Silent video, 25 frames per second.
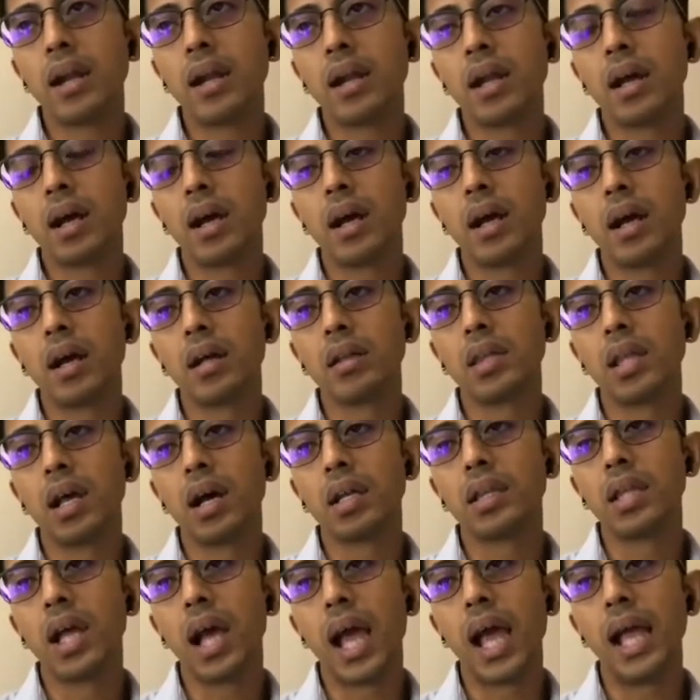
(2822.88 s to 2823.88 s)
healthy
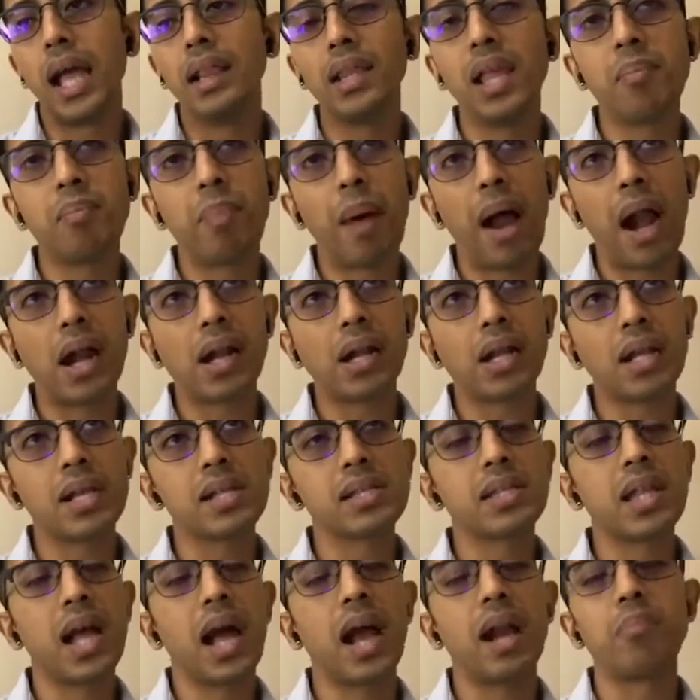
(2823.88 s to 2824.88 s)
part is that by
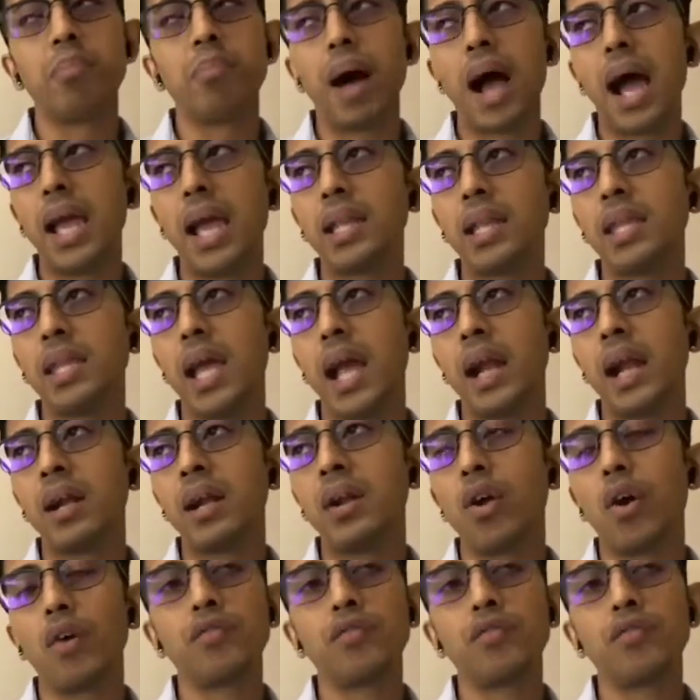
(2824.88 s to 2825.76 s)
the end of June,